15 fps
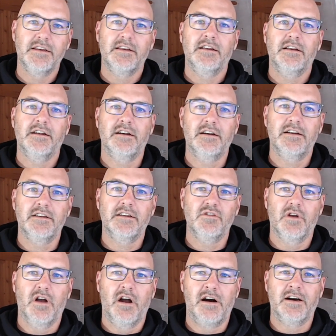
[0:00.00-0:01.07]

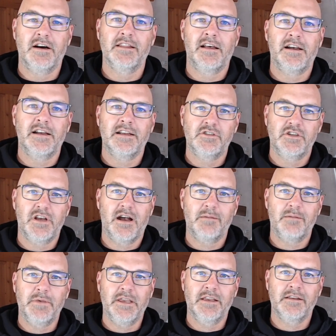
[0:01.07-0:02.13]
your online
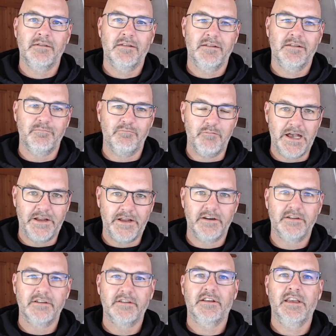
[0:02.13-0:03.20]
shopping
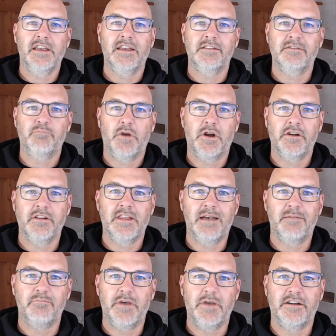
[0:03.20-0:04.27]
better? And part of
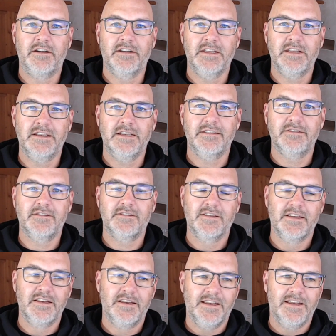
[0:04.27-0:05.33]
that better is,
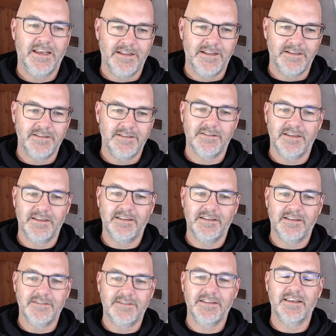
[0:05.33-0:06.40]
and this
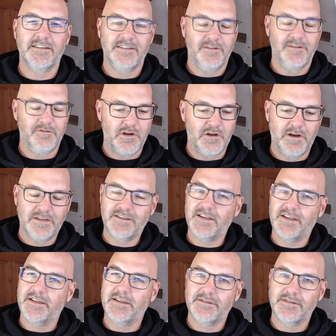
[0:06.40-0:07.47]
is, even though I
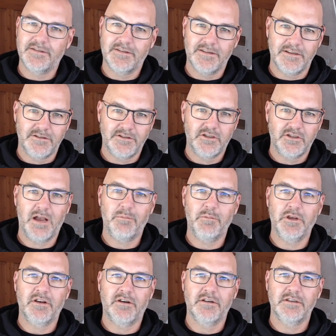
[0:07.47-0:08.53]
said this shopping
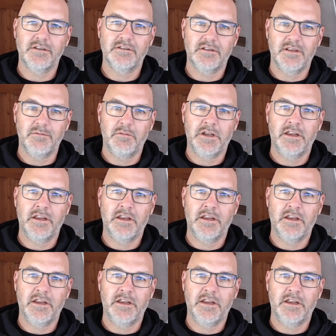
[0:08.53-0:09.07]
cart is a limited